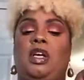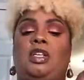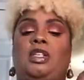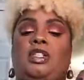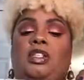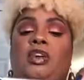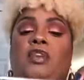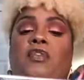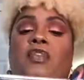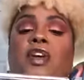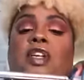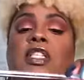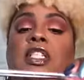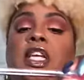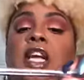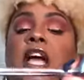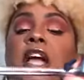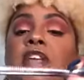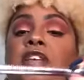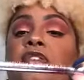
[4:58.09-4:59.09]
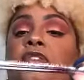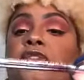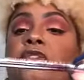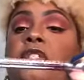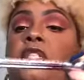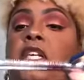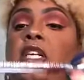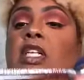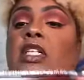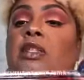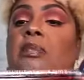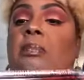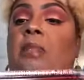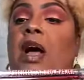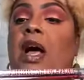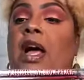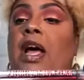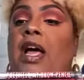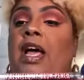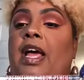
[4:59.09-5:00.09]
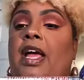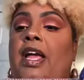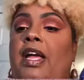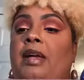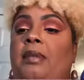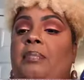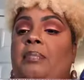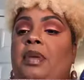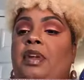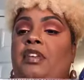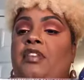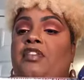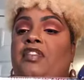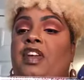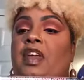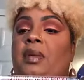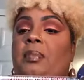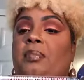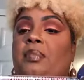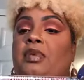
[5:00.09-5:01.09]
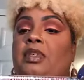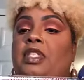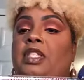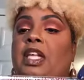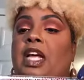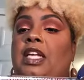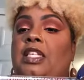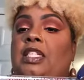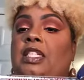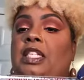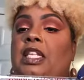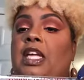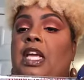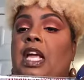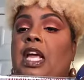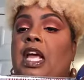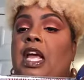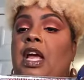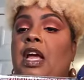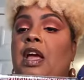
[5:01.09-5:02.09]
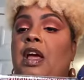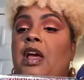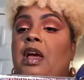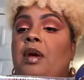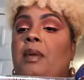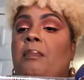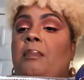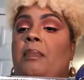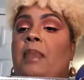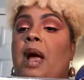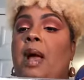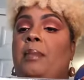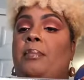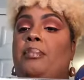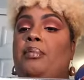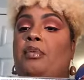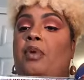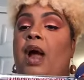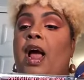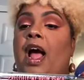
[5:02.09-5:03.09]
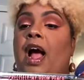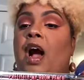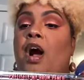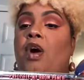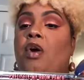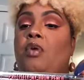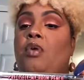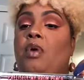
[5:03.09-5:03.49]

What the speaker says: So first thing I use is my Benefit Precisely my brow